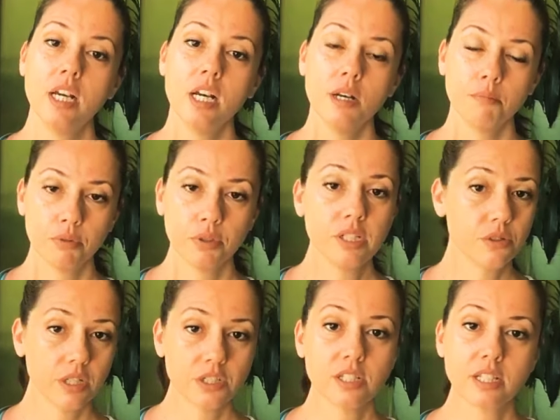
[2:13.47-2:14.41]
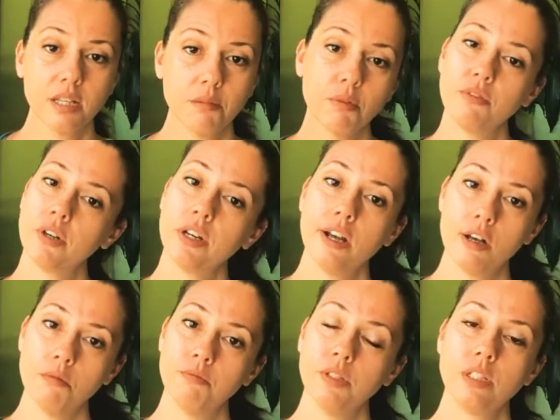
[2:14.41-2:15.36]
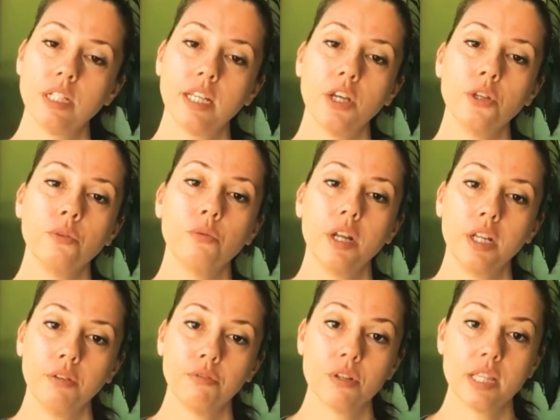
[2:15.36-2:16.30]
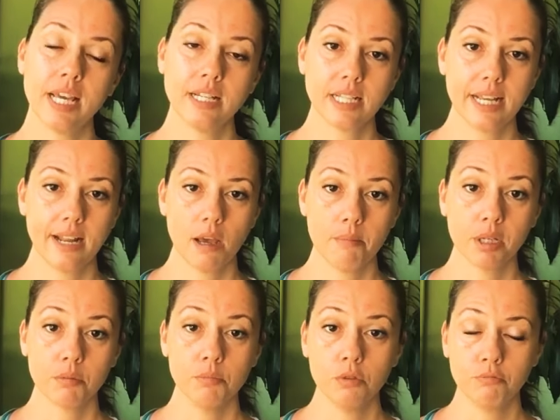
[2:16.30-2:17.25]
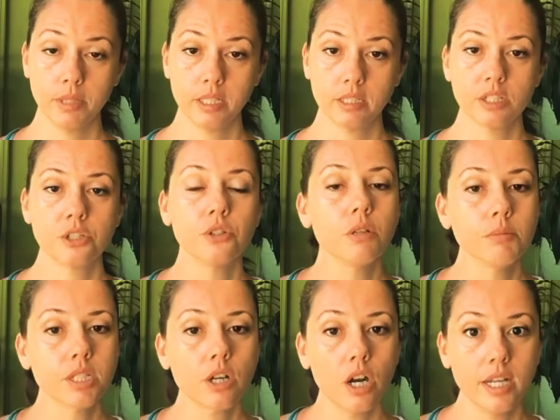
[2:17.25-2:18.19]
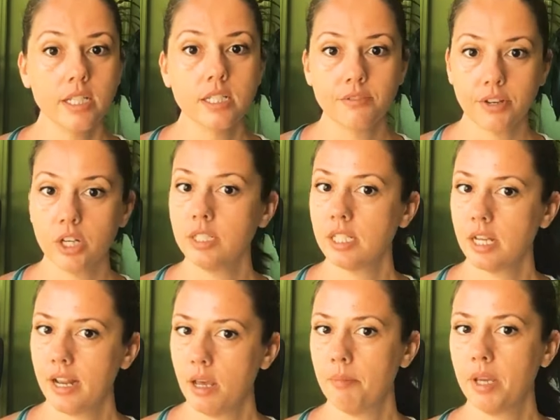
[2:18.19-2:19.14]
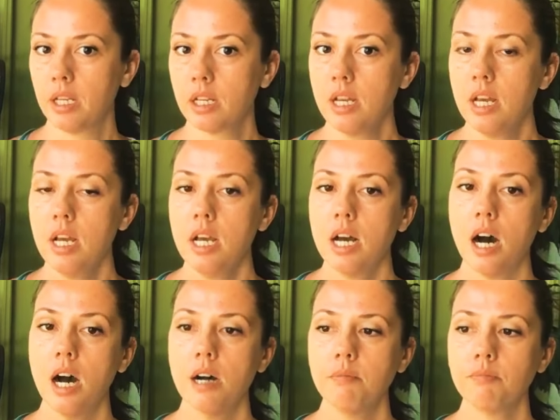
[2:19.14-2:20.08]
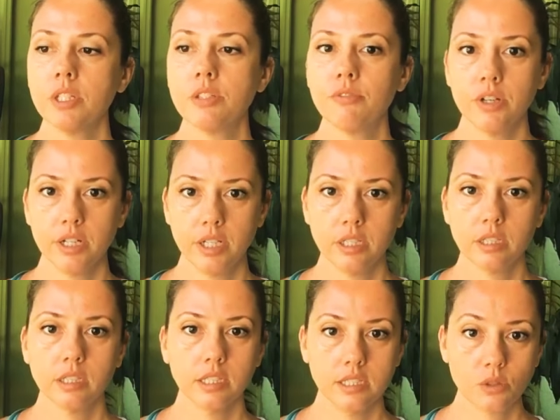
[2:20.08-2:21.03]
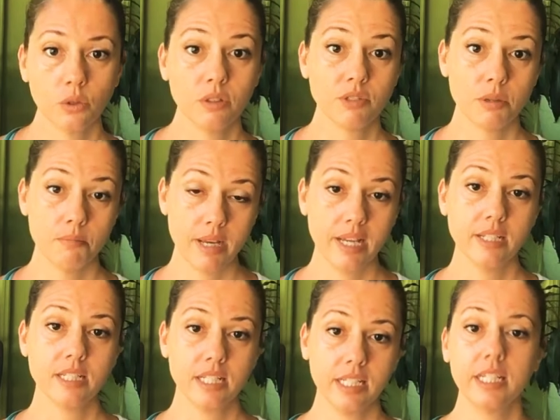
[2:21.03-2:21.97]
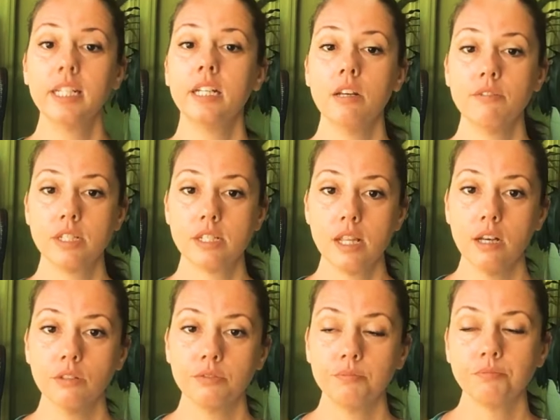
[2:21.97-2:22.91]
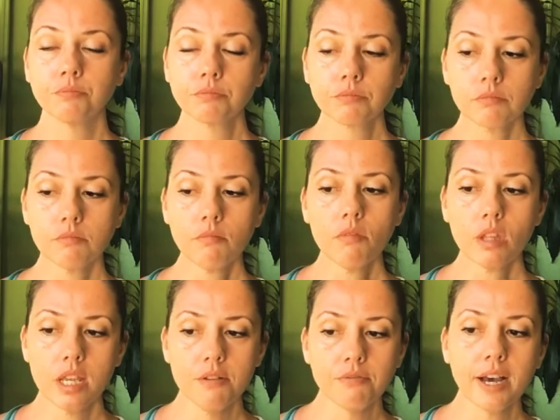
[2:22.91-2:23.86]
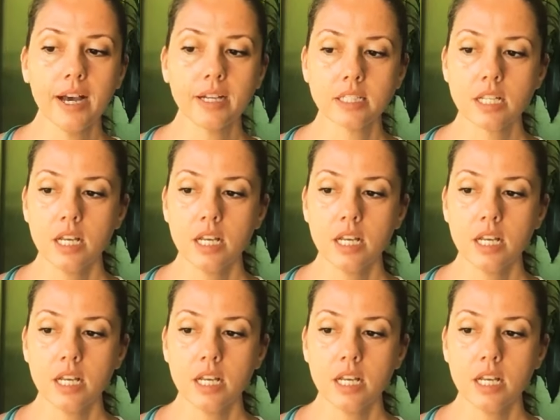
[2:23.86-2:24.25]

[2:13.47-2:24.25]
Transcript: pre-stretches can be very helpful to get you ready for that dynamic movement. Because Surya Namaskar is very dynamic. It's very sort of demanding in and of itself. In fact,